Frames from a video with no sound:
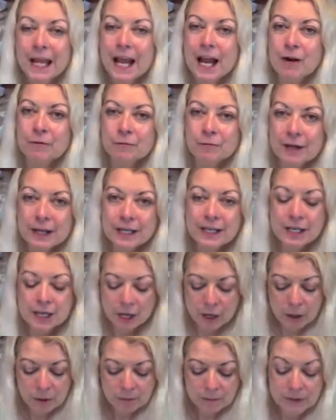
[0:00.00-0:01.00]
I really
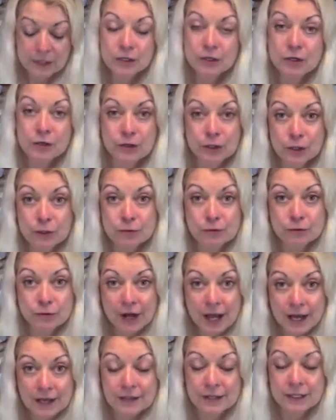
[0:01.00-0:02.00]
hope that you do
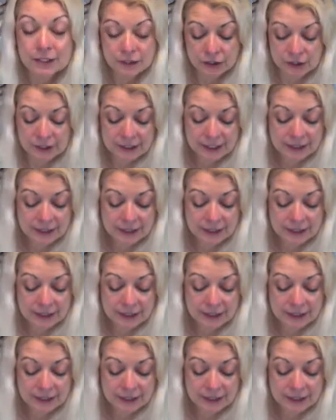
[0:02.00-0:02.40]
try this